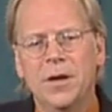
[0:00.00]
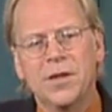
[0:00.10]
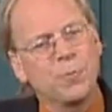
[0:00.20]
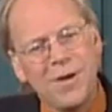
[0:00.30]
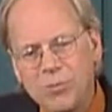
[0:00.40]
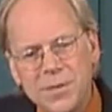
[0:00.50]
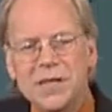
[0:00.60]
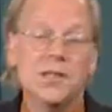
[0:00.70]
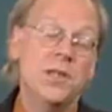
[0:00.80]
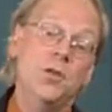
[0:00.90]
The problem
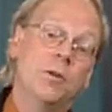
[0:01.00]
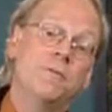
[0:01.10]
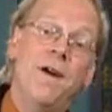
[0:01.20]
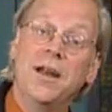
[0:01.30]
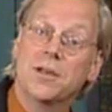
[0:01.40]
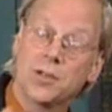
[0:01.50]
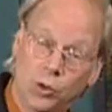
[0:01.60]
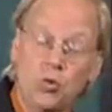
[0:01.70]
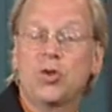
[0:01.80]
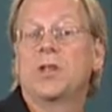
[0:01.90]
isn't that you could find a
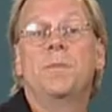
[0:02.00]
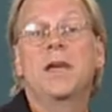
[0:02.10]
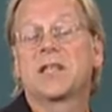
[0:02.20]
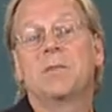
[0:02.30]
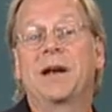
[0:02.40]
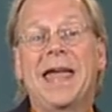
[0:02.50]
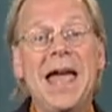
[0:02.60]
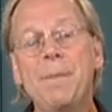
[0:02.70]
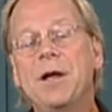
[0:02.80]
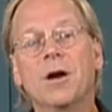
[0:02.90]
solution that makes somebody
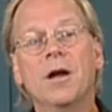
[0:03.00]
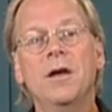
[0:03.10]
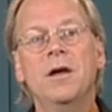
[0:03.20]
happier.